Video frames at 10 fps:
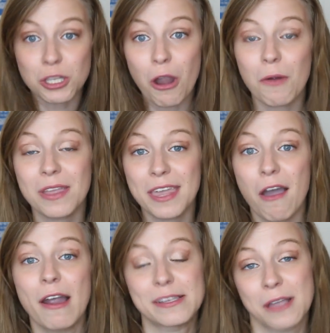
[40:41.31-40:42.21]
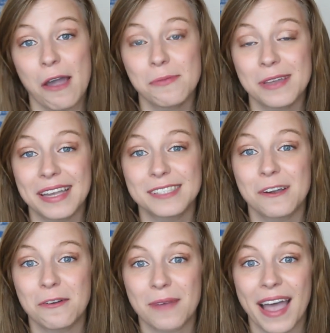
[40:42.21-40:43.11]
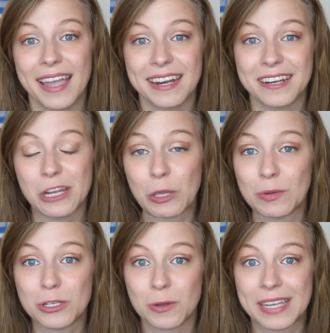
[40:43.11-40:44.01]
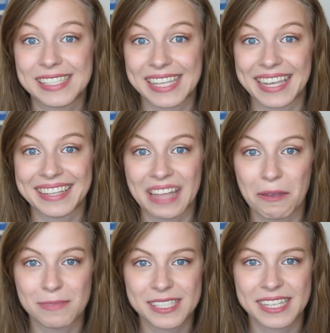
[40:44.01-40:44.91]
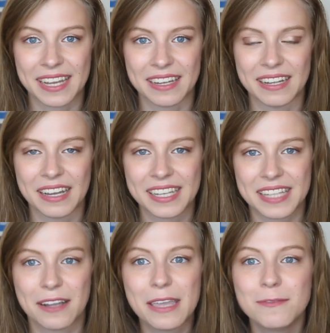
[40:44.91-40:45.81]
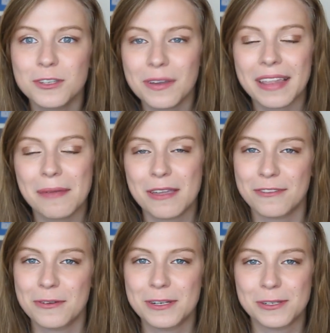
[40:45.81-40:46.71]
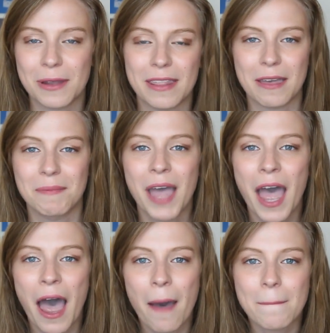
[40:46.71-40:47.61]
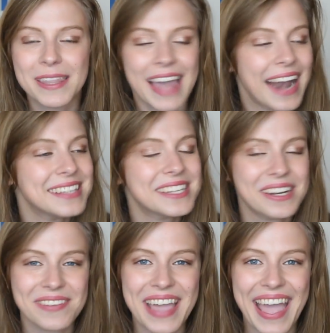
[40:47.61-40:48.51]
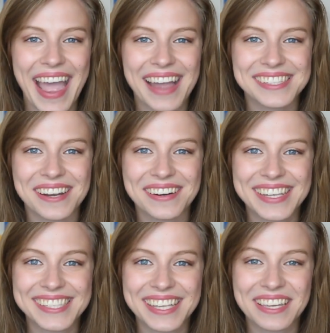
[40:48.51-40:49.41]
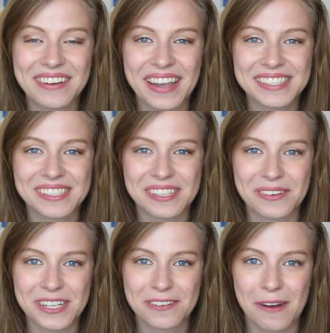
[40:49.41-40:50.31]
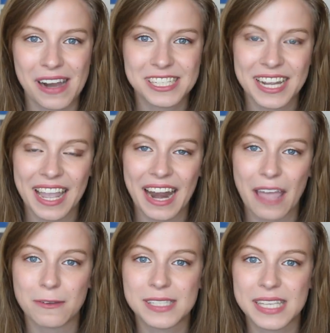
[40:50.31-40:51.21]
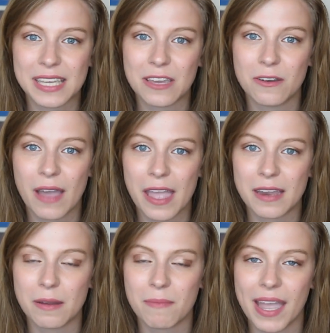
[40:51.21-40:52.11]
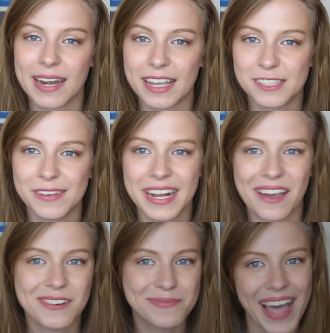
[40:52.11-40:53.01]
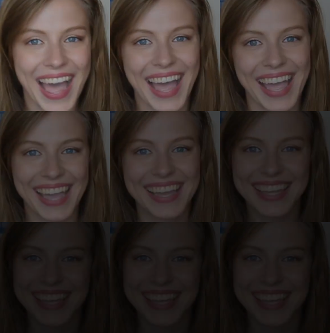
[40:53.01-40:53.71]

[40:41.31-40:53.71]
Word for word: are what they are. So I hope you guys don't mind and you enjoy seeing them still because I'll keep doing them if you enjoy them. But that is going to be it. As always, thank you guys so much for watching and I will see you in my next video. Bye.